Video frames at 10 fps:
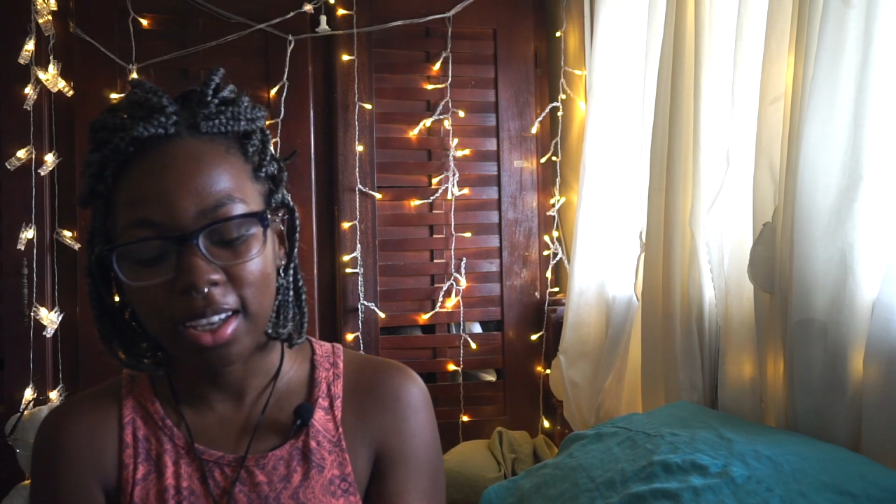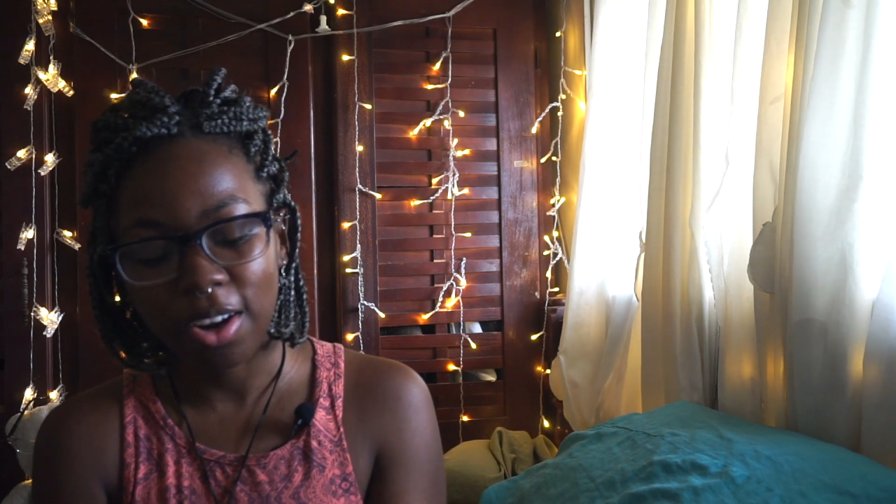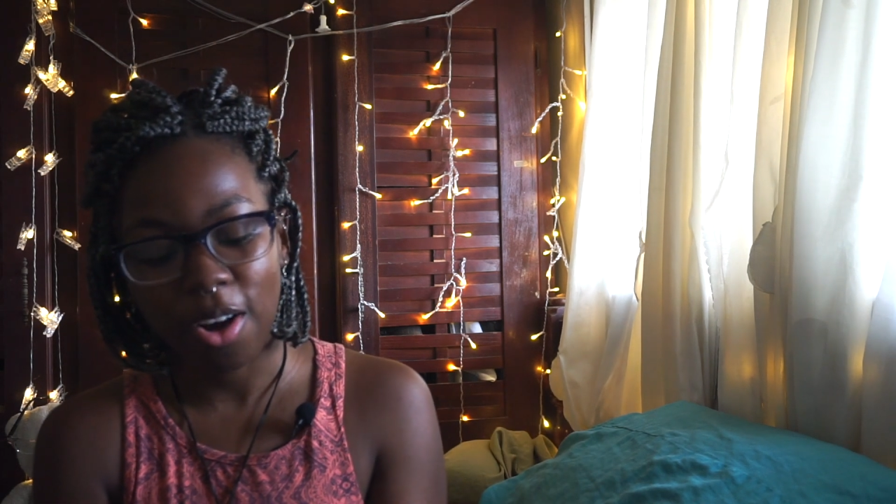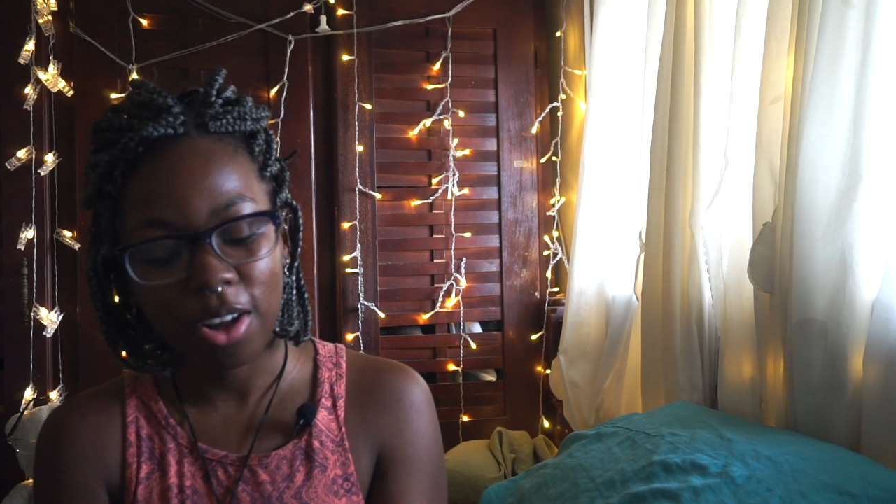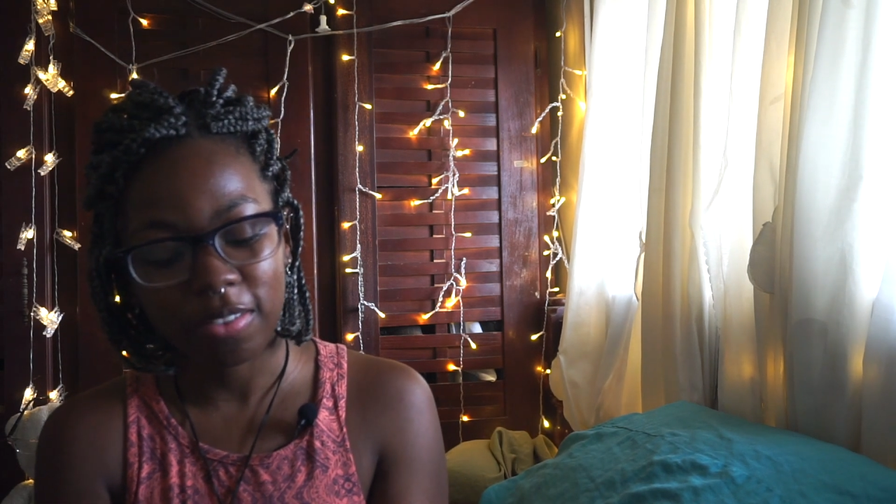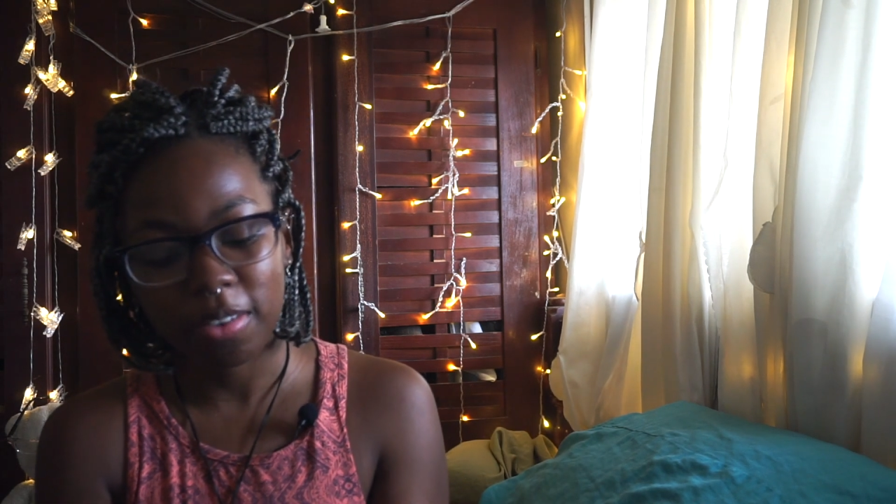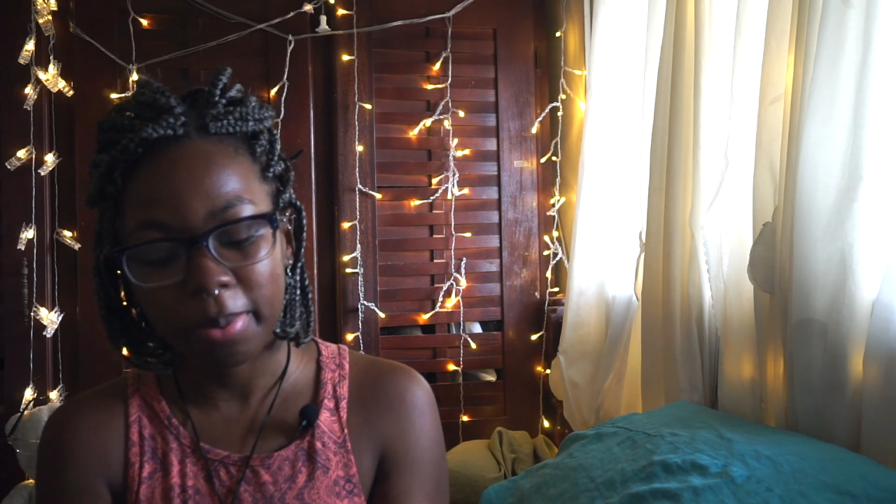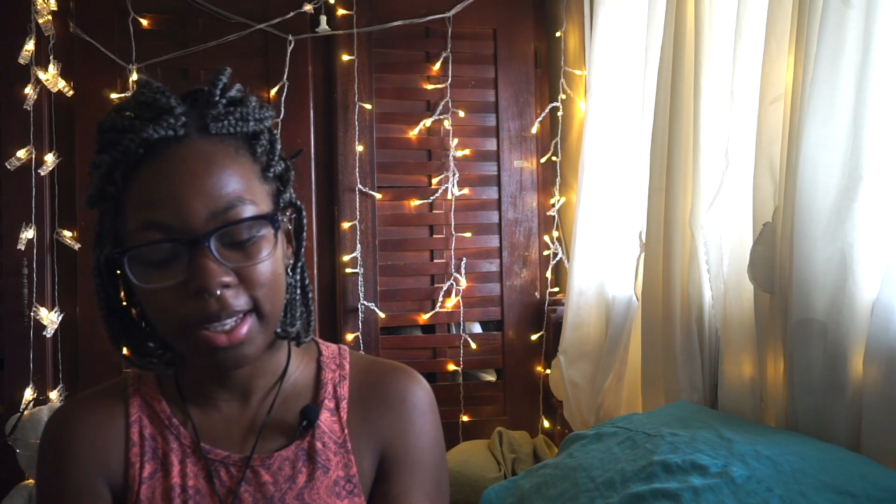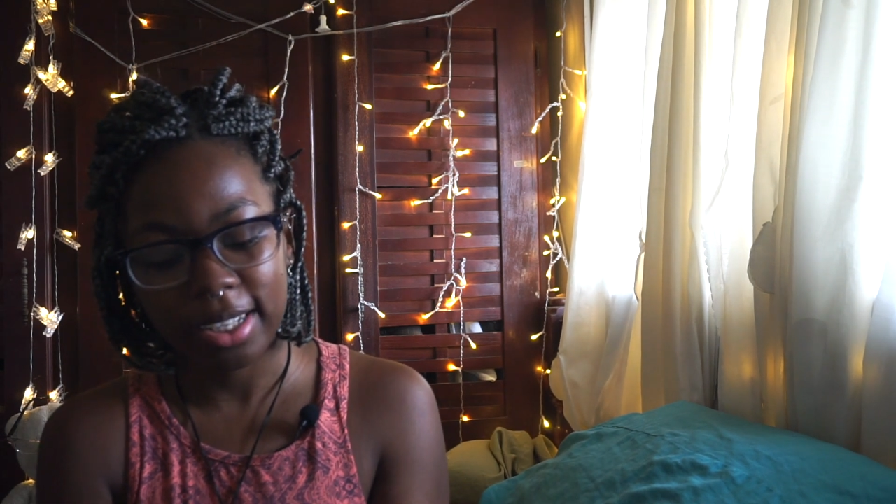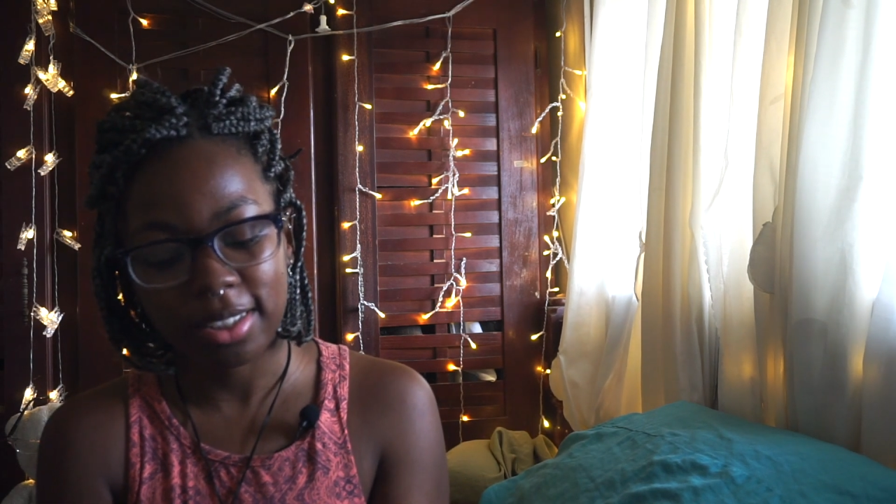in all of the
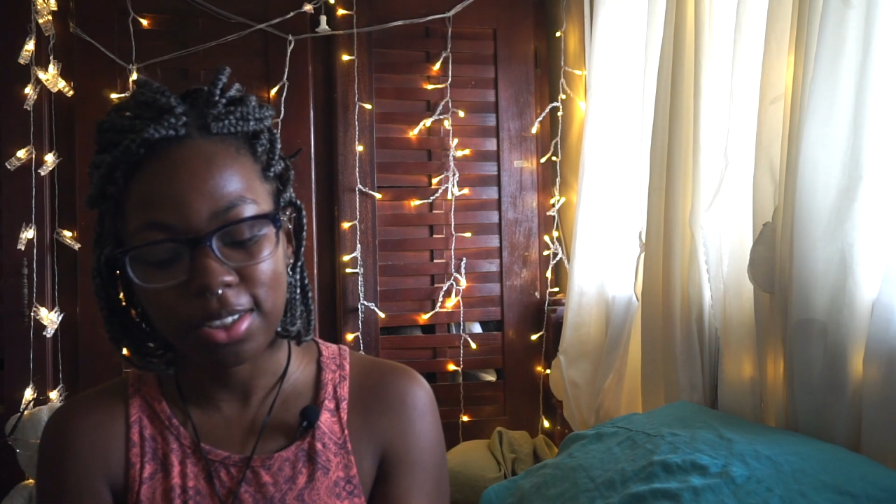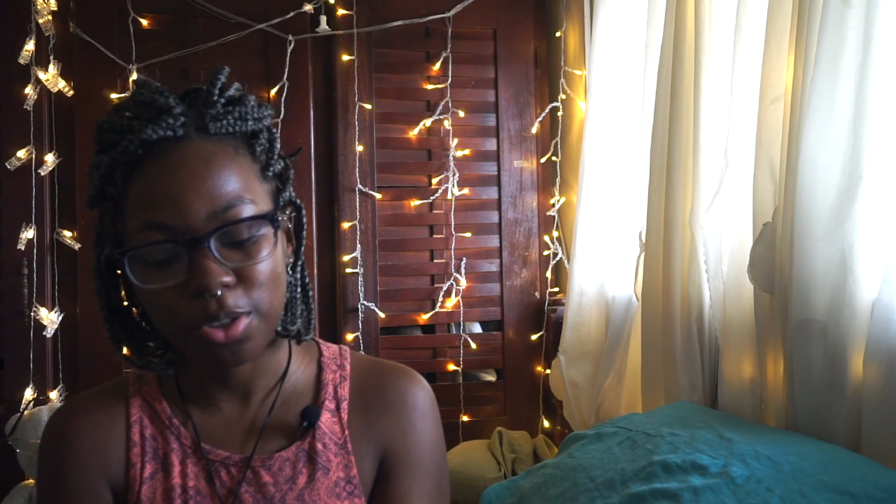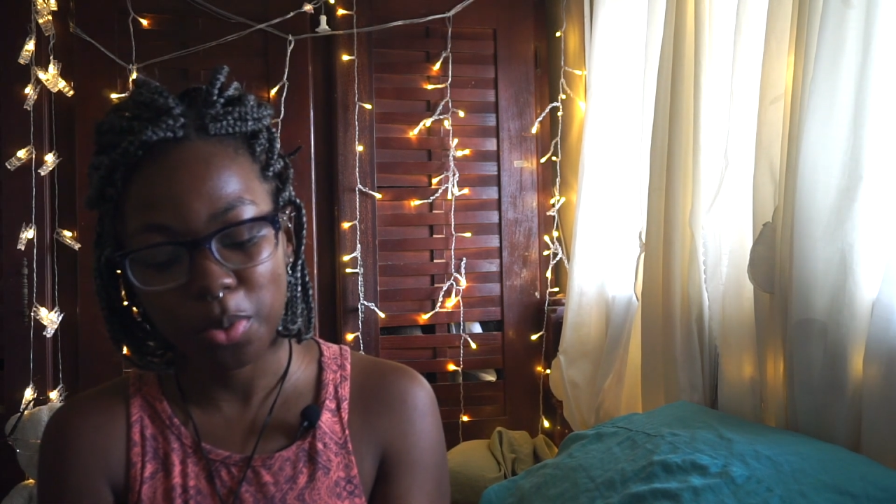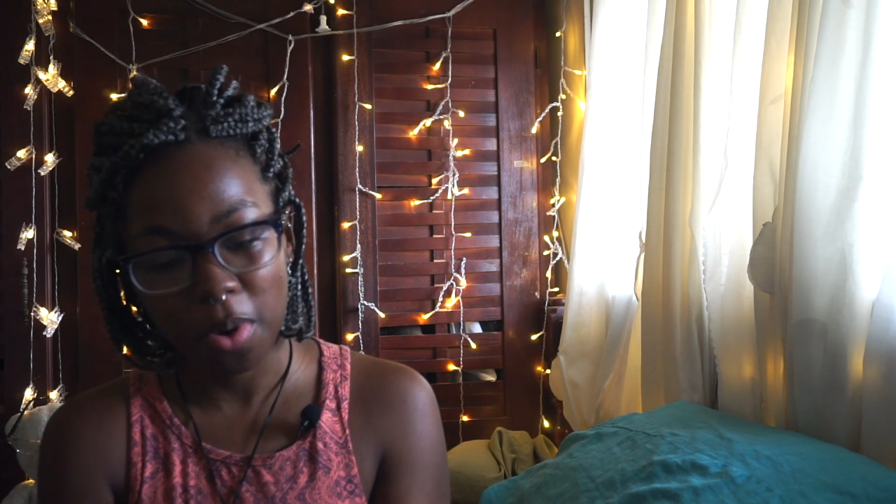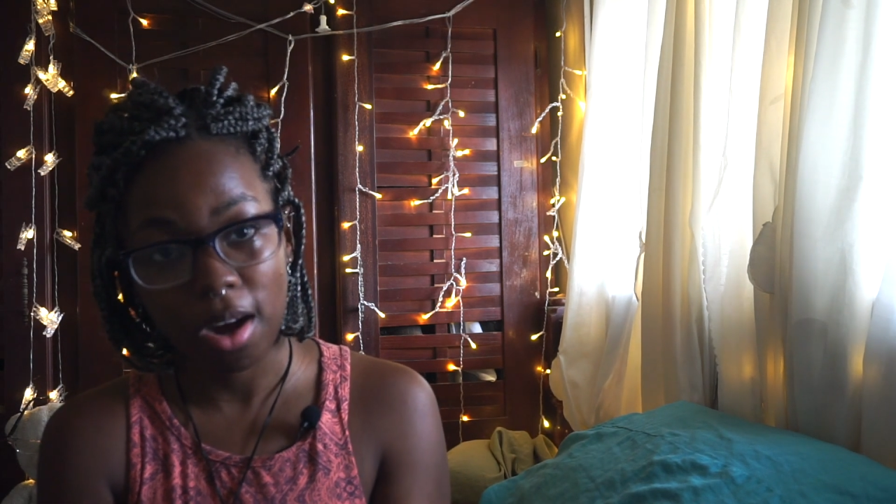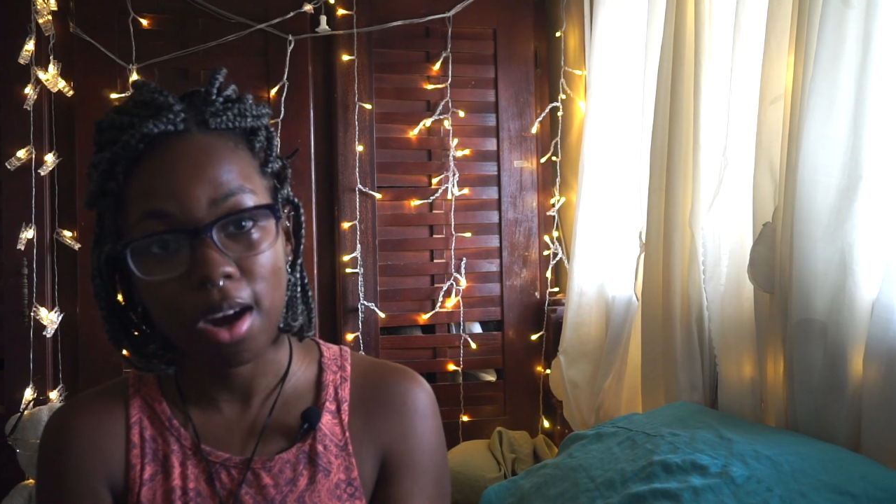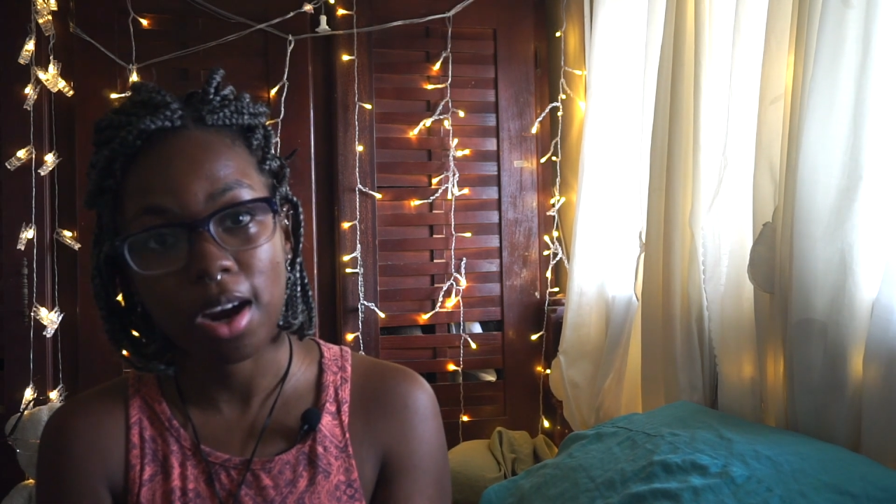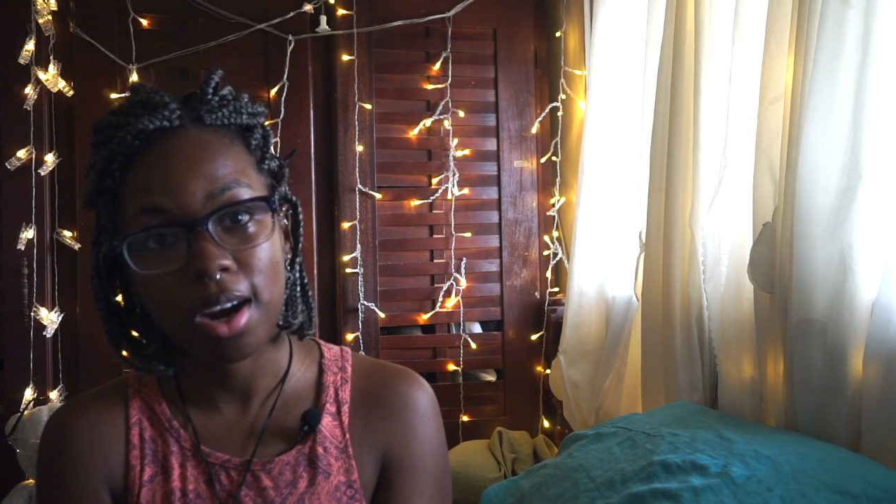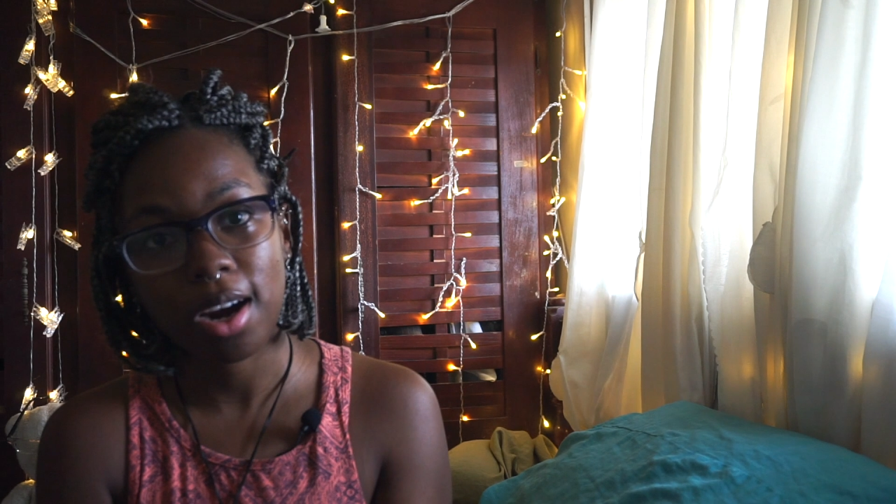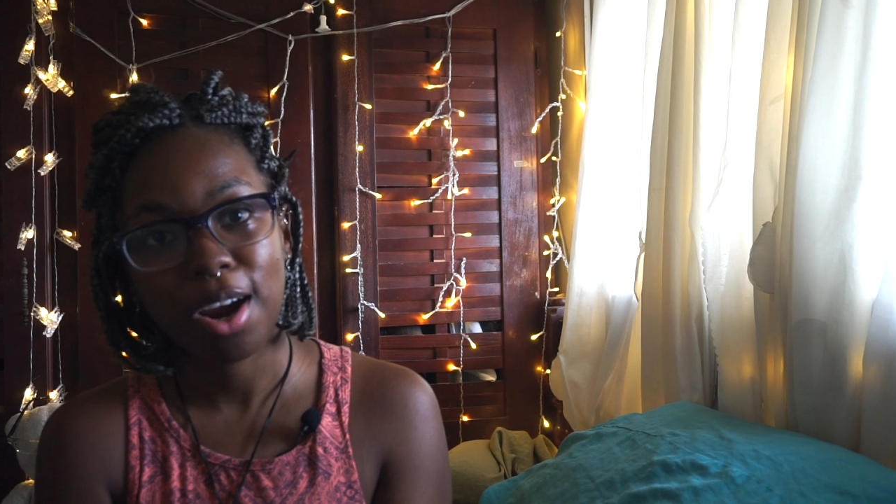places you
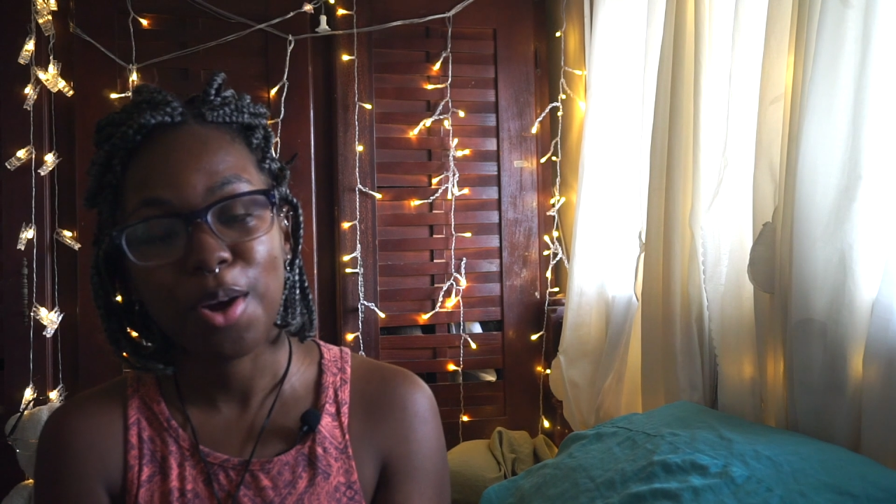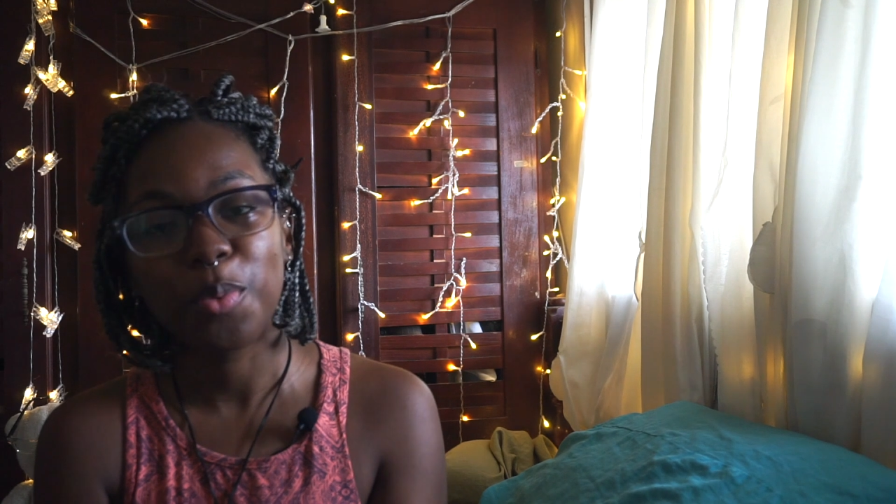are